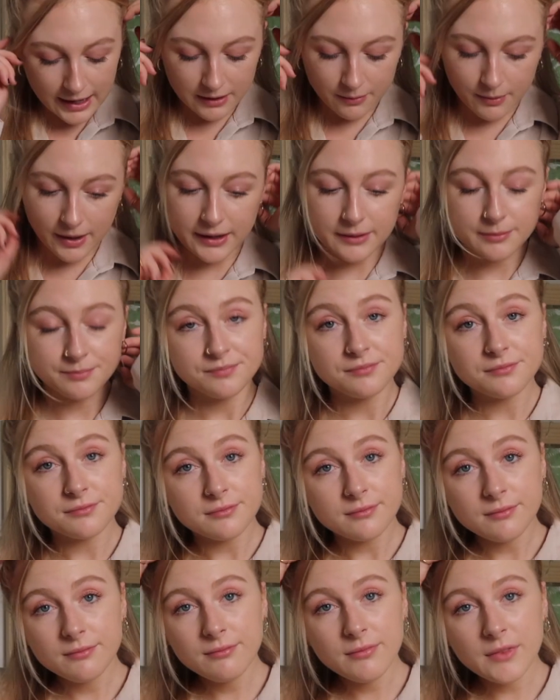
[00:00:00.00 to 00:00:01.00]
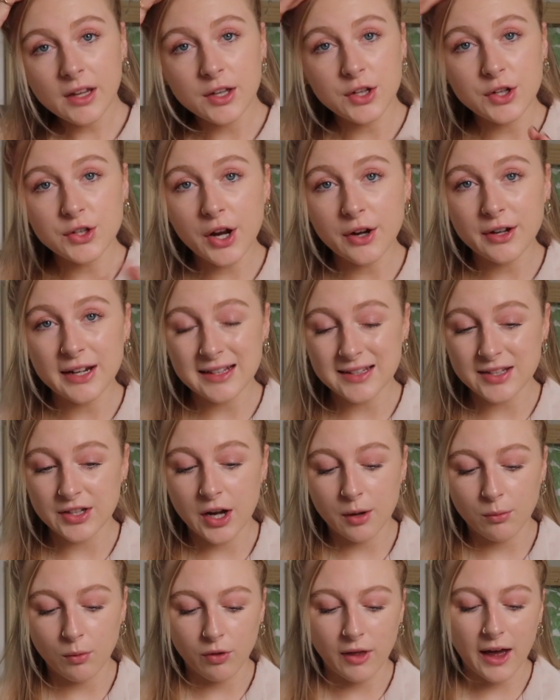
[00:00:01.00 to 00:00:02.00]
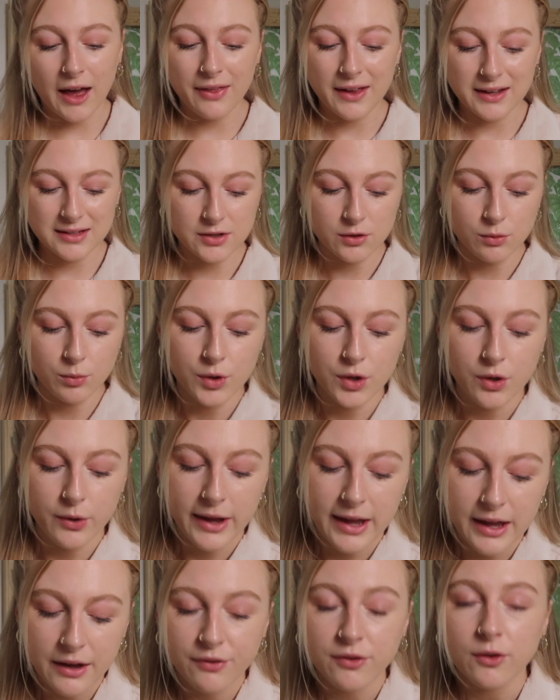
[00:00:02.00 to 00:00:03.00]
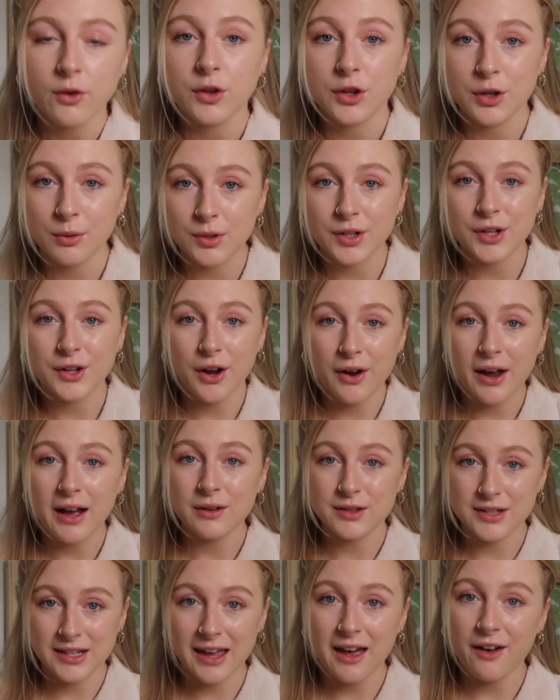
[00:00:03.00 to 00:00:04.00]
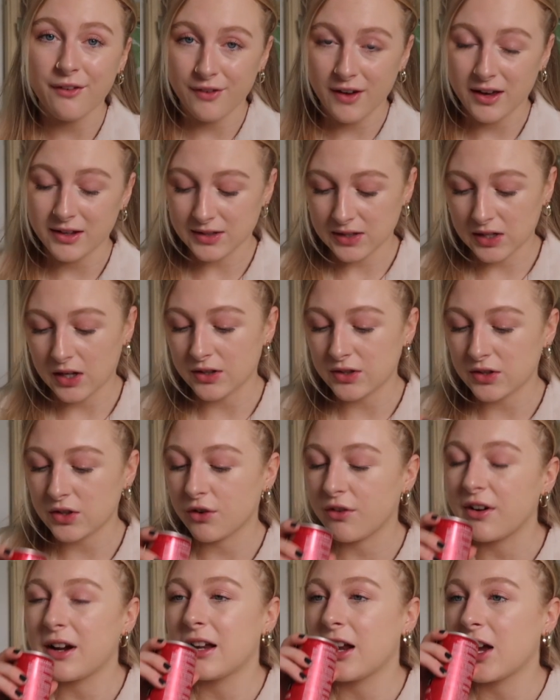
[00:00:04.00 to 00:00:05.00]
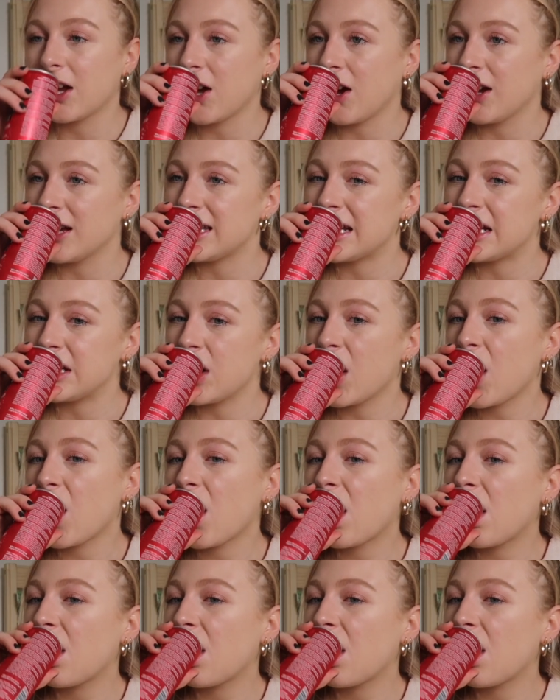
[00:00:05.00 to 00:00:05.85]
Anyway, you don't need to know all that. That's not what you're here for. You want to know how to get a first class degree like I did.